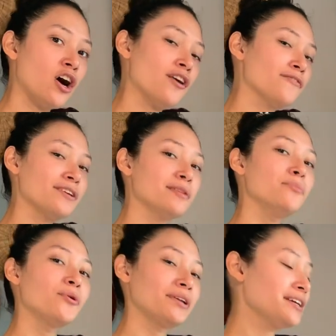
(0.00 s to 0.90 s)
coffee in the
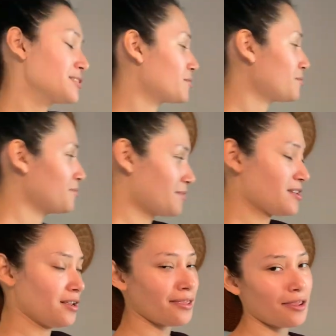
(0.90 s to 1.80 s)
morning. So
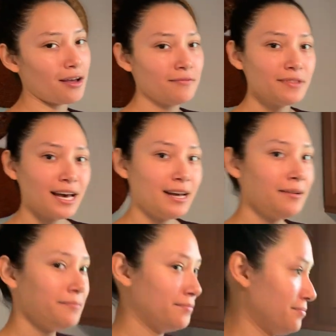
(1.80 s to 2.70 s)
love that.